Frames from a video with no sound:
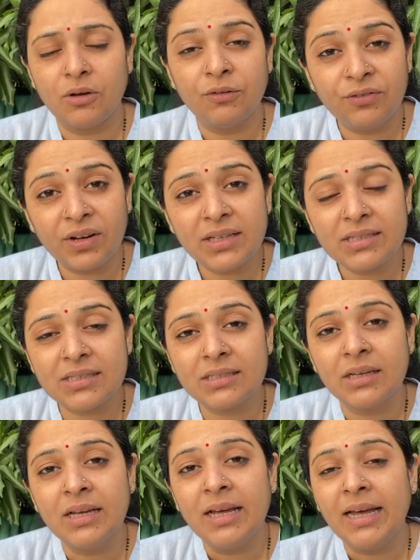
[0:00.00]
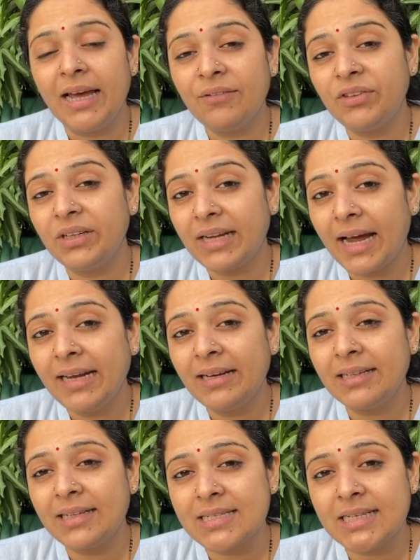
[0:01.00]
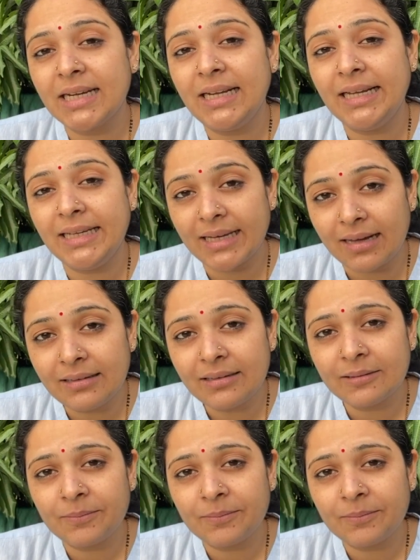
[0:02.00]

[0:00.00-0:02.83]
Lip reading: First, if the tiger is really young,